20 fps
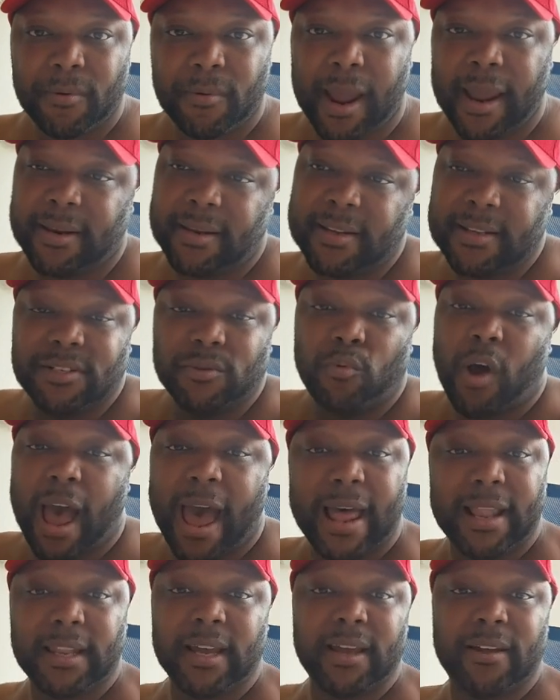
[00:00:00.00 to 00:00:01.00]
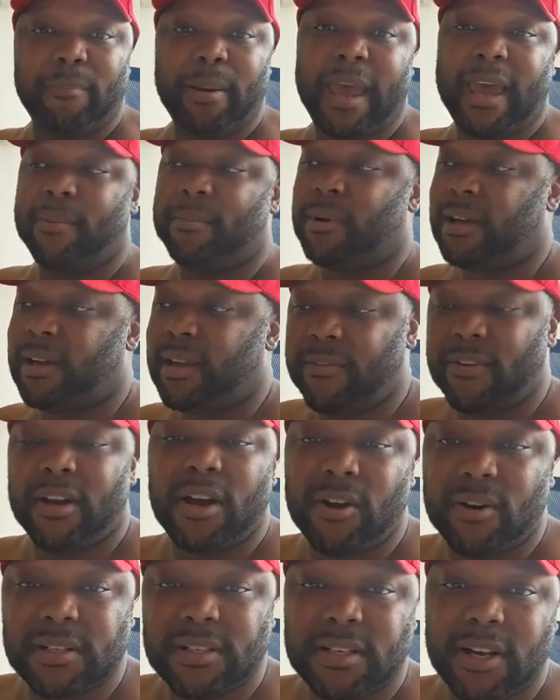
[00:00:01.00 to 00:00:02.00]
right? This is why I love Panama, even
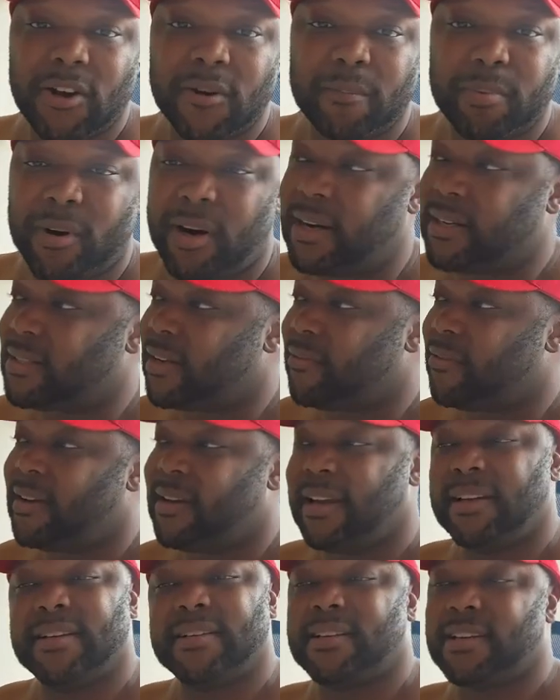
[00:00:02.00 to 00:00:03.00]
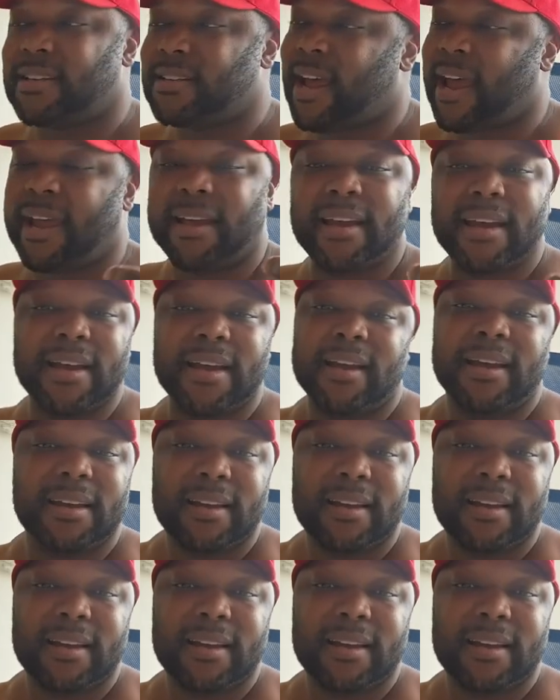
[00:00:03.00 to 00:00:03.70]
though certain parts of it is just like